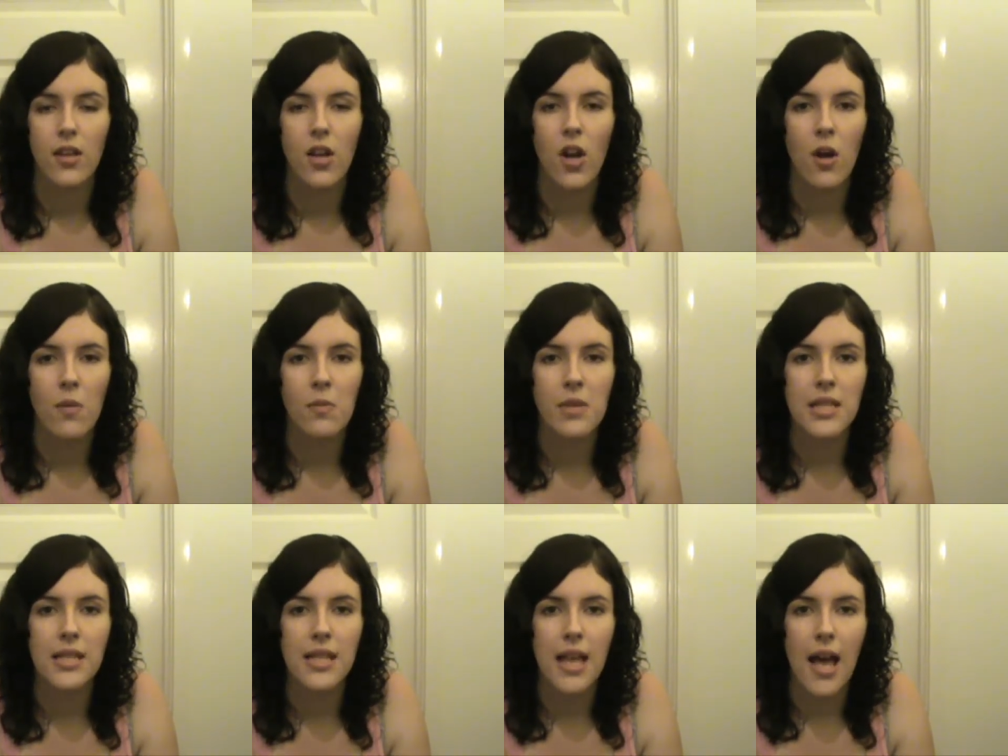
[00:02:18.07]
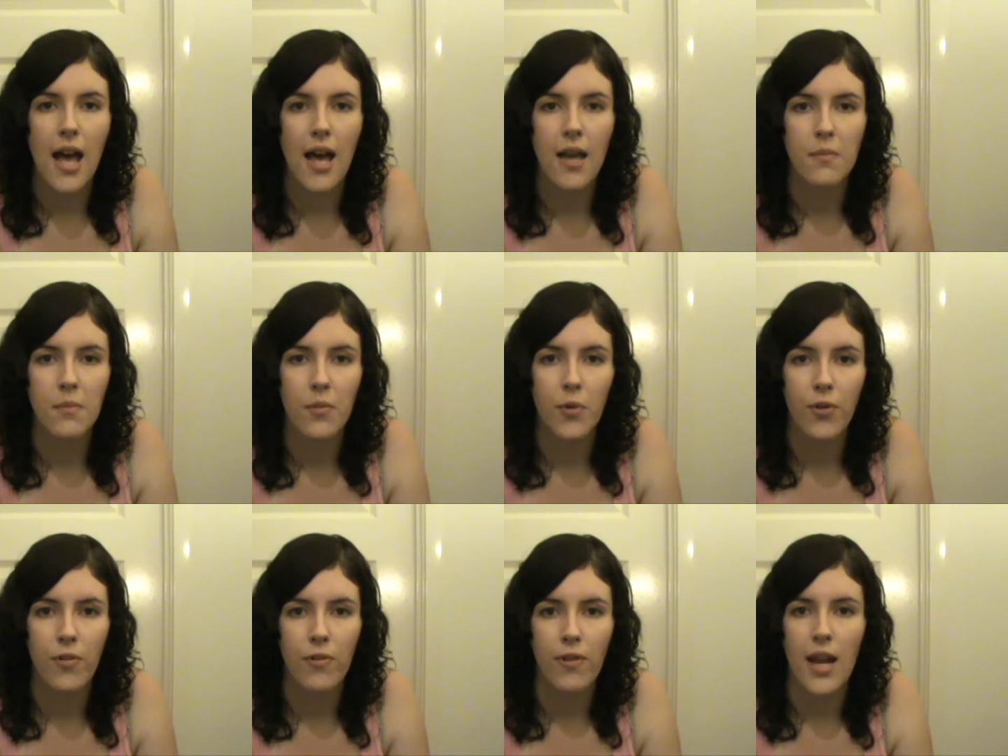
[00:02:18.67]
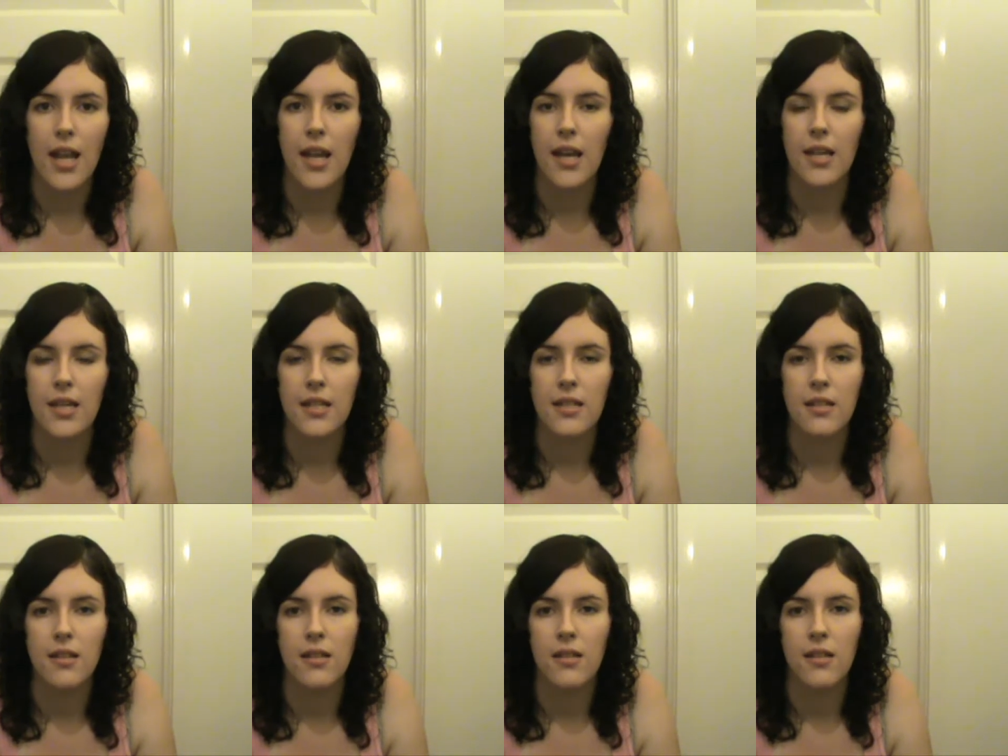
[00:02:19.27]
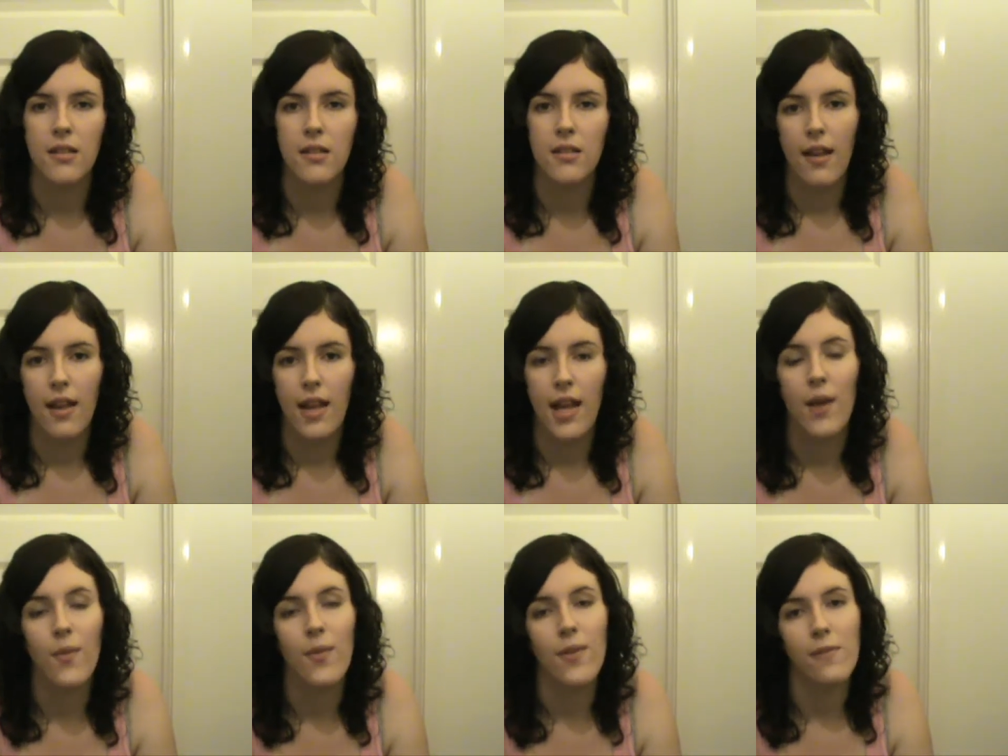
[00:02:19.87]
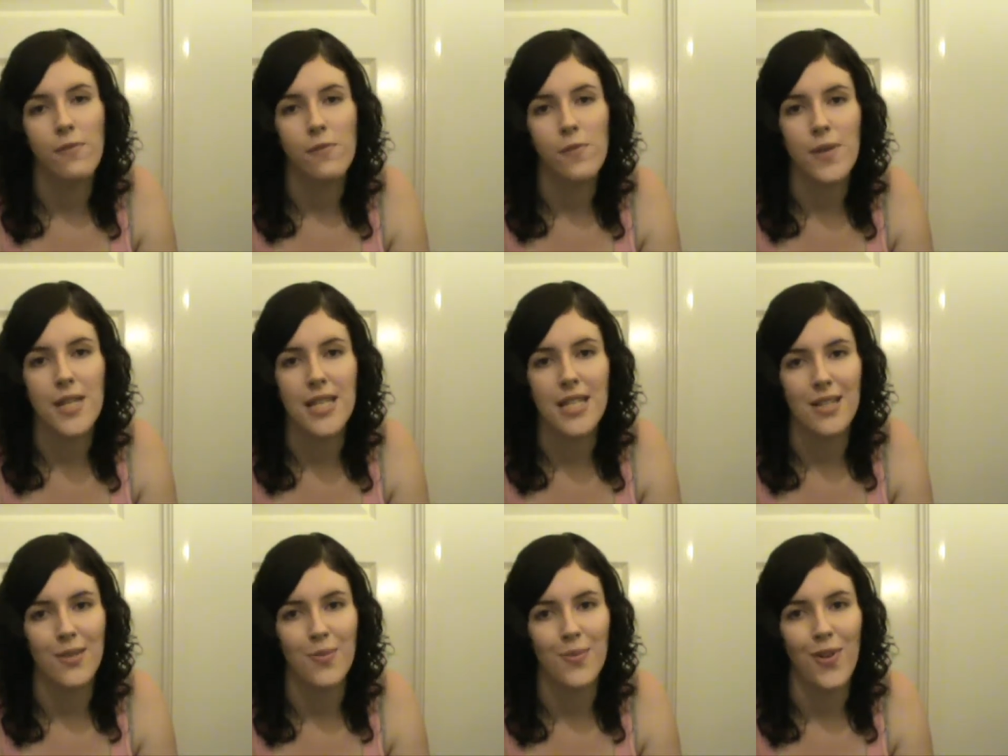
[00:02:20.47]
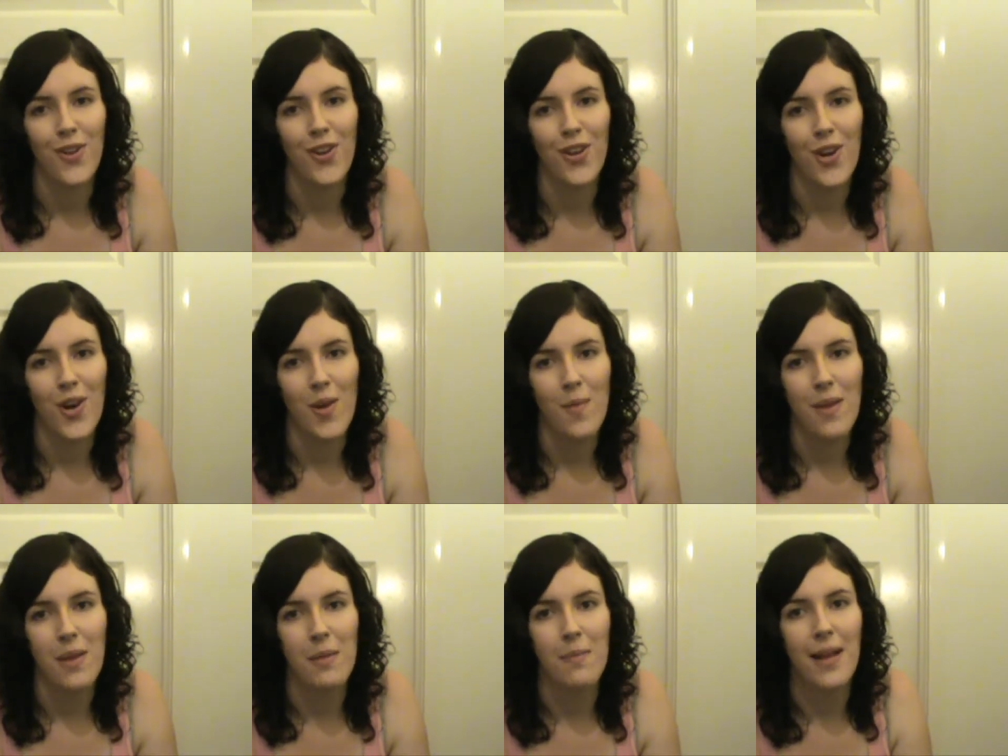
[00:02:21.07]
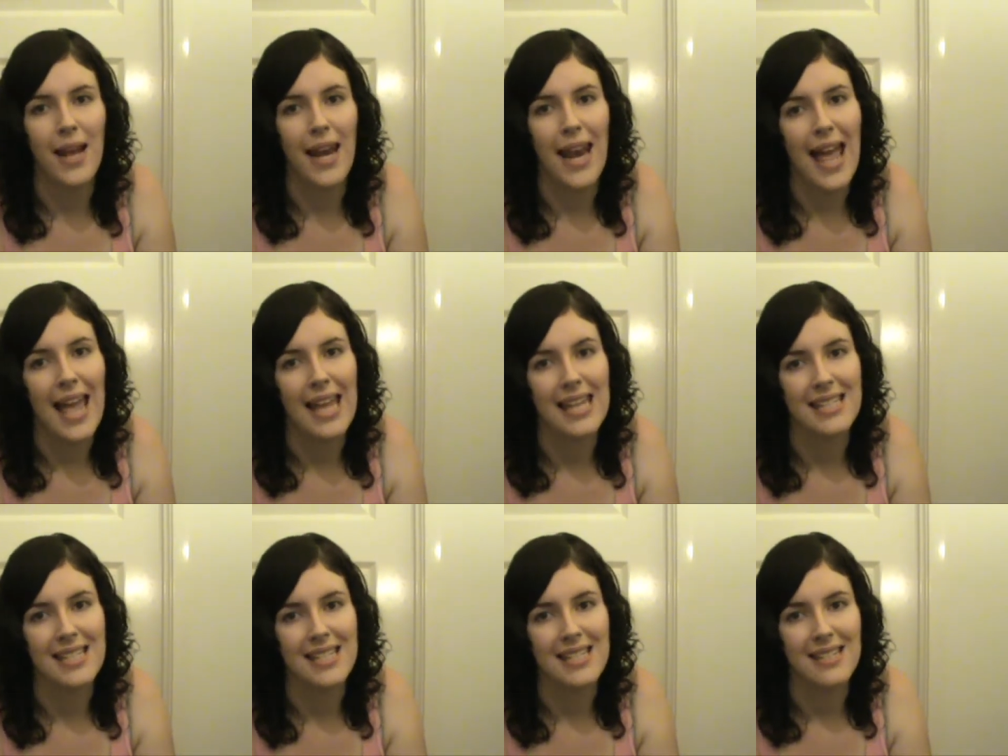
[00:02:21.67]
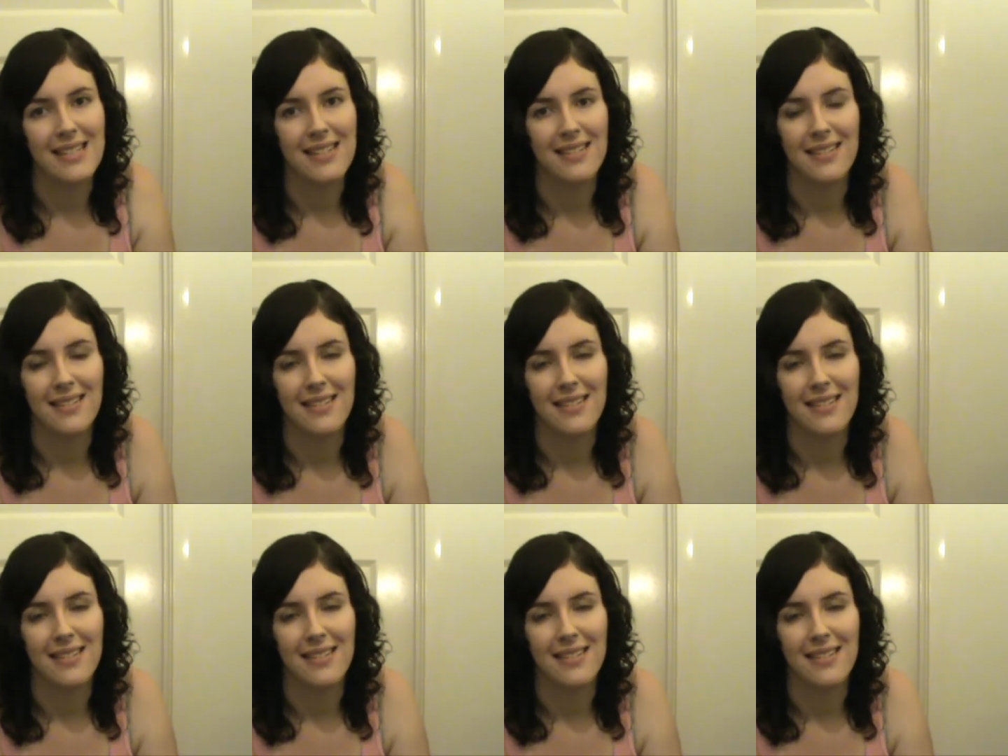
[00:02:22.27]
The comments aren't moderated, however we just want you to be polite.